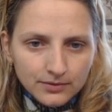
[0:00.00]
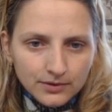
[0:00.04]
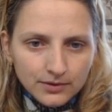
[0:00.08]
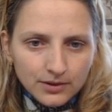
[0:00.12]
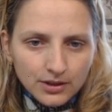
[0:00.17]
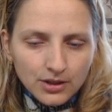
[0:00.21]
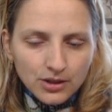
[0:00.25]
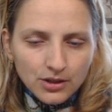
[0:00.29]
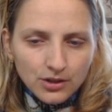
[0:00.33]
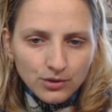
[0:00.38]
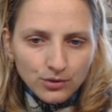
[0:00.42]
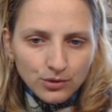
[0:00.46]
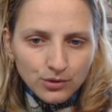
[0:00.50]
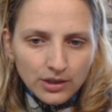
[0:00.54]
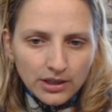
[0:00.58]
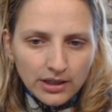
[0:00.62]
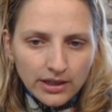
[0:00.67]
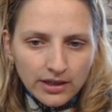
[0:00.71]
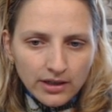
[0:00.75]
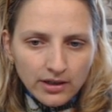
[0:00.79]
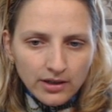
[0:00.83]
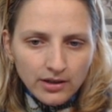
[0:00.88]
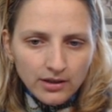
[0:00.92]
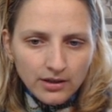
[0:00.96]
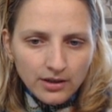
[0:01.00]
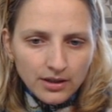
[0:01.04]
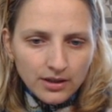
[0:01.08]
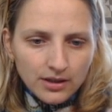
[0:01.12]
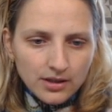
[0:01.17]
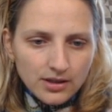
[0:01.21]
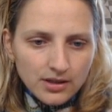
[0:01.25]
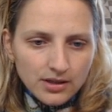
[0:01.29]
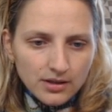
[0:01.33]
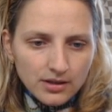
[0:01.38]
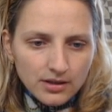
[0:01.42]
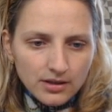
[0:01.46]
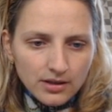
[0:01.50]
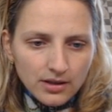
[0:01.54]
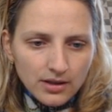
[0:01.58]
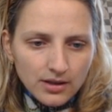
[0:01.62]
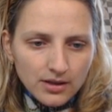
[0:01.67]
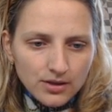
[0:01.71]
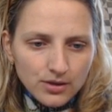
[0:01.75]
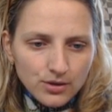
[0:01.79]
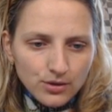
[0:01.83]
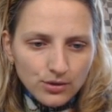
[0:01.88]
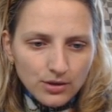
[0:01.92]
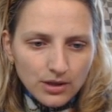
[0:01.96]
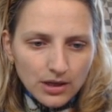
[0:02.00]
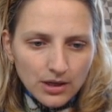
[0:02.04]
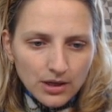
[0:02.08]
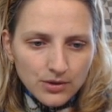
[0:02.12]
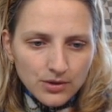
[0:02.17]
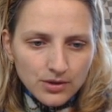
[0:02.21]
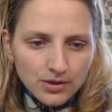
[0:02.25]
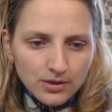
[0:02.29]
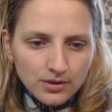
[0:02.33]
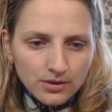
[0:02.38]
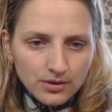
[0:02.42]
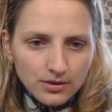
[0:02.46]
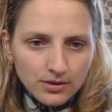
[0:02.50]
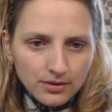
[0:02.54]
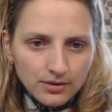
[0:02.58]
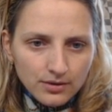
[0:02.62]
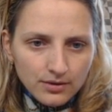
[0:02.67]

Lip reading: So tired. It's at least 2000.